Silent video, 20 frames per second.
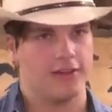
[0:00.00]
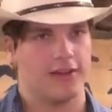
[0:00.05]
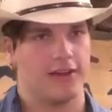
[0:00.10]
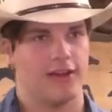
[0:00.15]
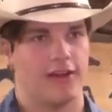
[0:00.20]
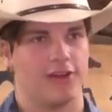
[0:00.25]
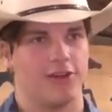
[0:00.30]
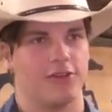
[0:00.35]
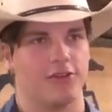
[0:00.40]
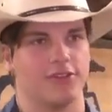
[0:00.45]
Now,
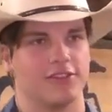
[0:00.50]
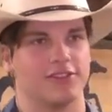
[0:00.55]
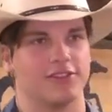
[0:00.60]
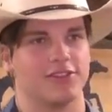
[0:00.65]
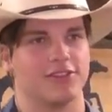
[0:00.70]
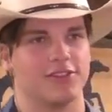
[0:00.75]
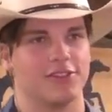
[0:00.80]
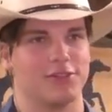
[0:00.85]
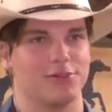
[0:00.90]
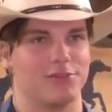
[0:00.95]
I know this
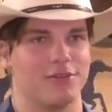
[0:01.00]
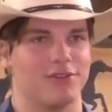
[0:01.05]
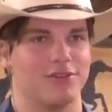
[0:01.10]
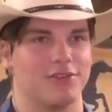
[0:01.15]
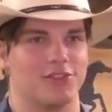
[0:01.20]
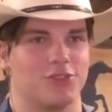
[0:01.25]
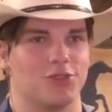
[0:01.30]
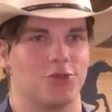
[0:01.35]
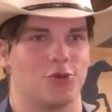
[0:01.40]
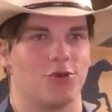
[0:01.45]
is a little bit of a
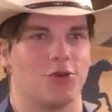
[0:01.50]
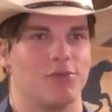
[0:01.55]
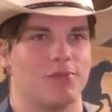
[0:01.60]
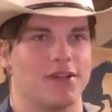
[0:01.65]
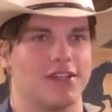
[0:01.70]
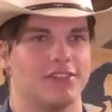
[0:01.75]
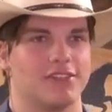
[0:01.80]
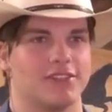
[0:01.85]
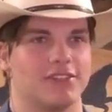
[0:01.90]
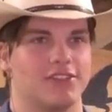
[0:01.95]
shorter
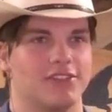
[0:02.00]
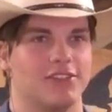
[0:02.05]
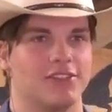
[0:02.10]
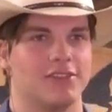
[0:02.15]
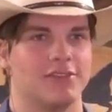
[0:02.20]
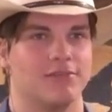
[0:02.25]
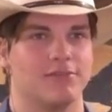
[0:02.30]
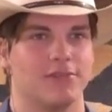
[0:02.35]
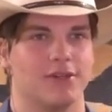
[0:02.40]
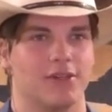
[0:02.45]
message,
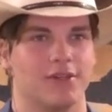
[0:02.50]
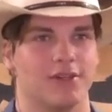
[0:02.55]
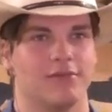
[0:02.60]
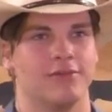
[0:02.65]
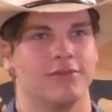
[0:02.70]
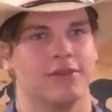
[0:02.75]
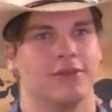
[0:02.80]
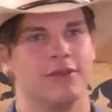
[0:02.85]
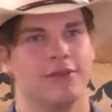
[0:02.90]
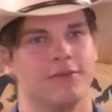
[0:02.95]
but
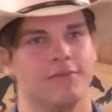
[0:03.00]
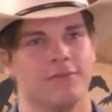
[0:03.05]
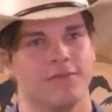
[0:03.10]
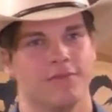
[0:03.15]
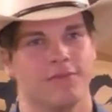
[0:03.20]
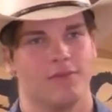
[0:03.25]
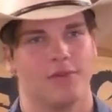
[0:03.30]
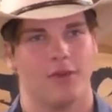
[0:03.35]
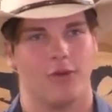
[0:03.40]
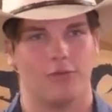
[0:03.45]

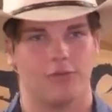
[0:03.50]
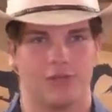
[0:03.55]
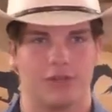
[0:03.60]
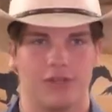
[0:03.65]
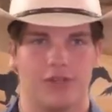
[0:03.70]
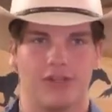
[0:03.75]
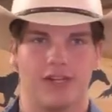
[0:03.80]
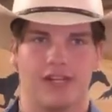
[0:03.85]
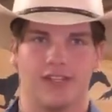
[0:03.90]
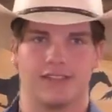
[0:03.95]
hopefully
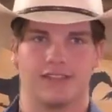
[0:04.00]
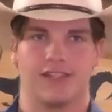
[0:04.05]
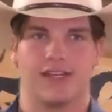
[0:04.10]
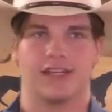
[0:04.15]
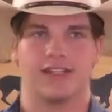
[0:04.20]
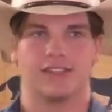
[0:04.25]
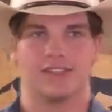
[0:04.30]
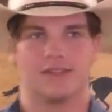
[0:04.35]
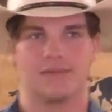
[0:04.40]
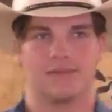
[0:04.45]
you guys
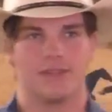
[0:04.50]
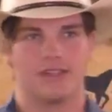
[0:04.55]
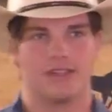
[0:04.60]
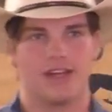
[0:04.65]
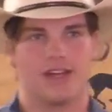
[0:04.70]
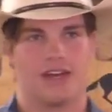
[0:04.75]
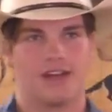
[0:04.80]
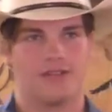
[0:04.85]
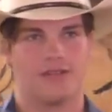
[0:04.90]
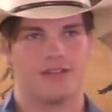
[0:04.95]
got something
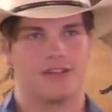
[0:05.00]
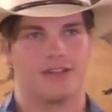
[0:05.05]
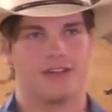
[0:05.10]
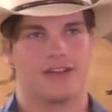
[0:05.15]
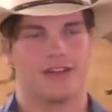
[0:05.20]
out of it.